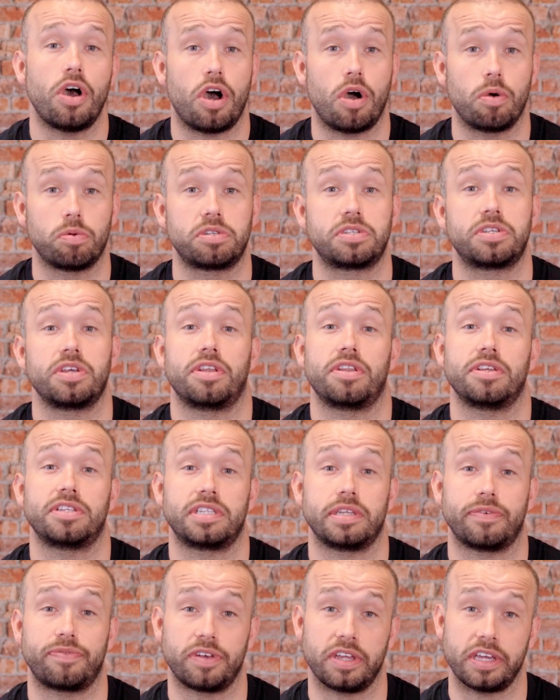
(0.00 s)

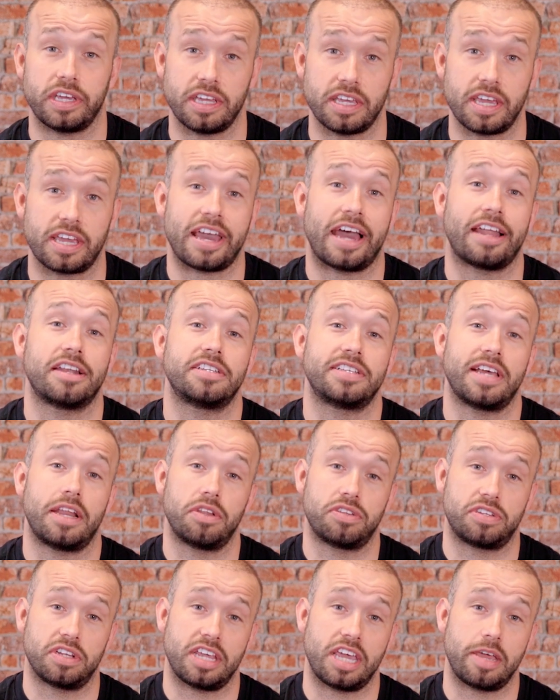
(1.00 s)
Alternatively, you can
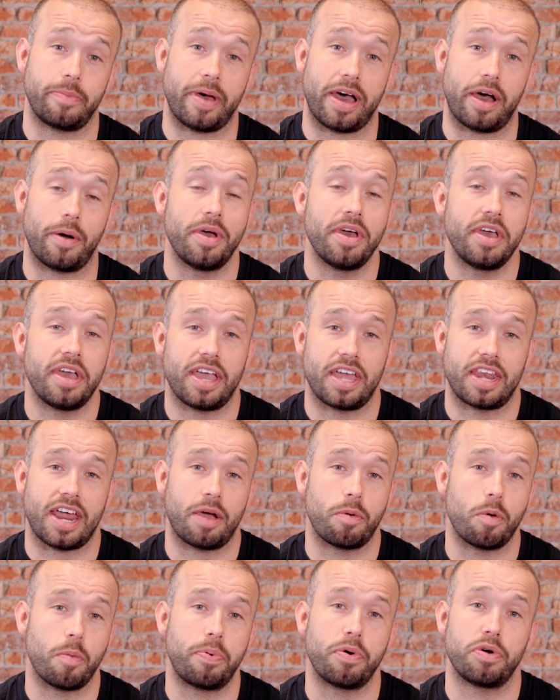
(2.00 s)
send us an email and
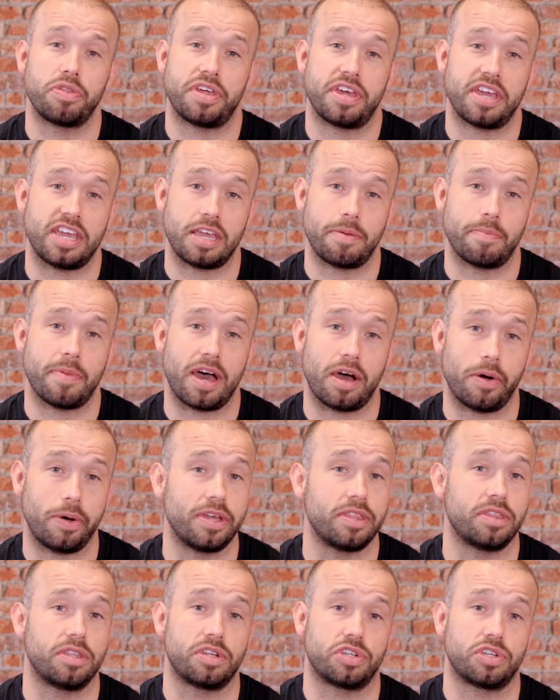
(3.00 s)
I will put the email in the